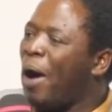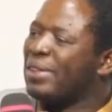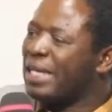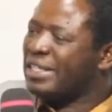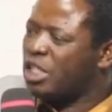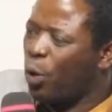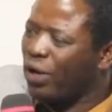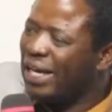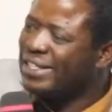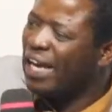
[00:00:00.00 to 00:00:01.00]
power that is
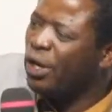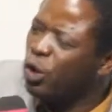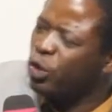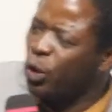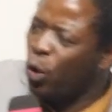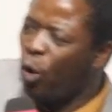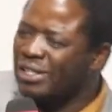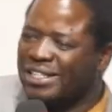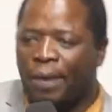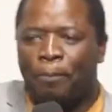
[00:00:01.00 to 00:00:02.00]
already in you through
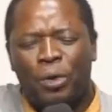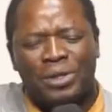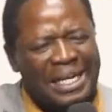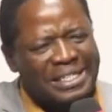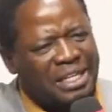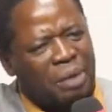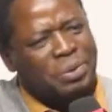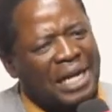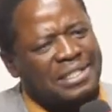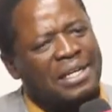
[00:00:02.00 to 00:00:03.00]
quotes and books and
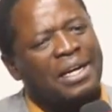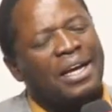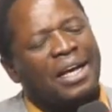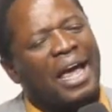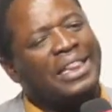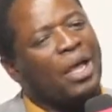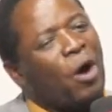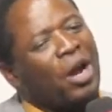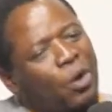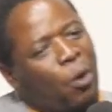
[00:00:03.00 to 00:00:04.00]
scriptures and the
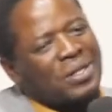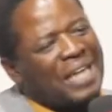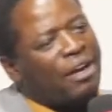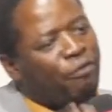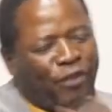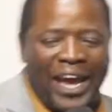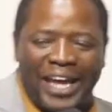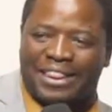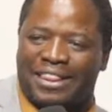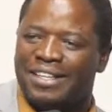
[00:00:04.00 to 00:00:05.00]
Holy Ghost and
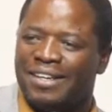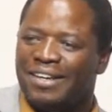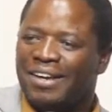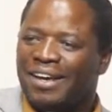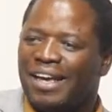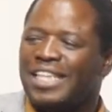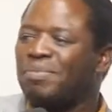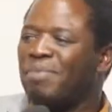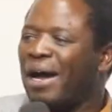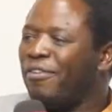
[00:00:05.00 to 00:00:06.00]
faith
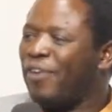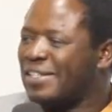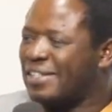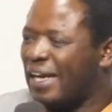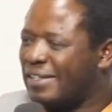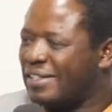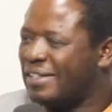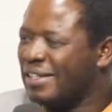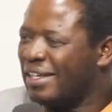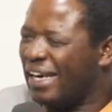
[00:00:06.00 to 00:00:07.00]
is manifested
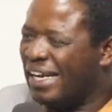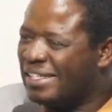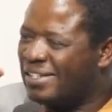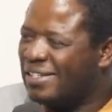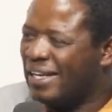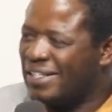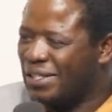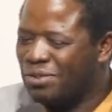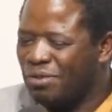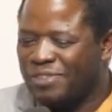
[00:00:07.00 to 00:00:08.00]
in
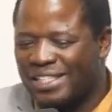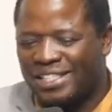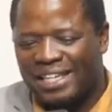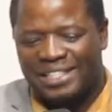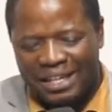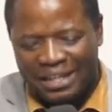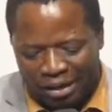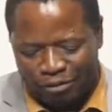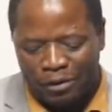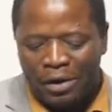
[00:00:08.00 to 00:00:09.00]
seasons of distress and
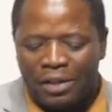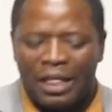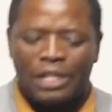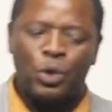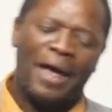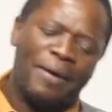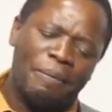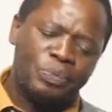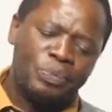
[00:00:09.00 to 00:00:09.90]
grief. That's why